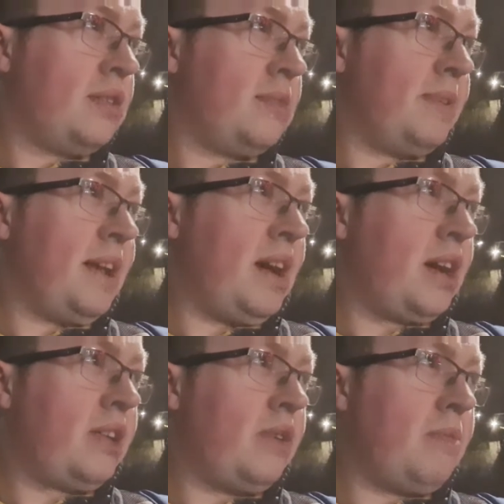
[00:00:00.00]
Somebody
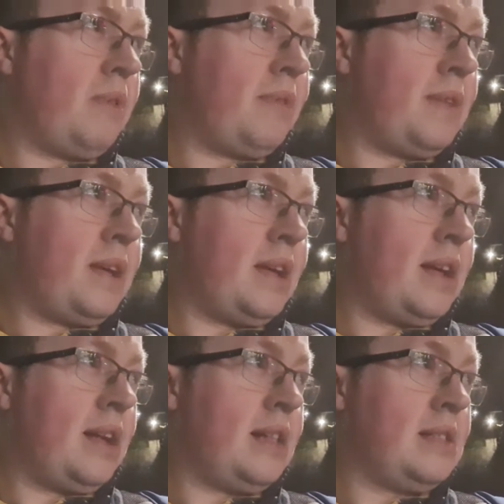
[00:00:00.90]
arguing with
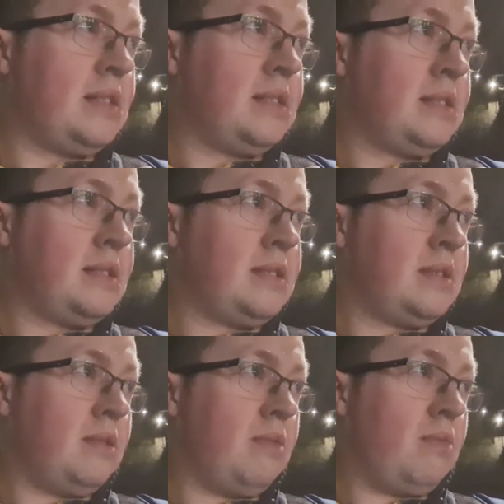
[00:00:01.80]
the
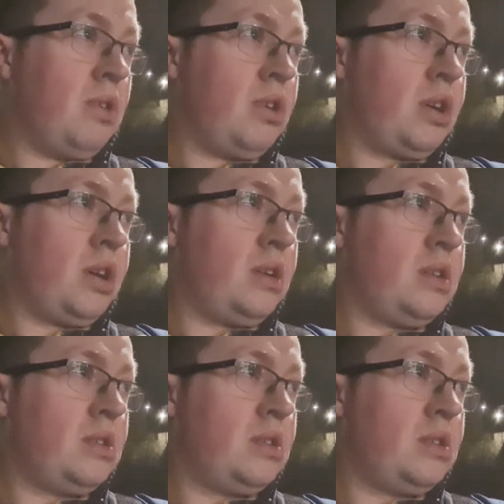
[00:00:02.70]
worker.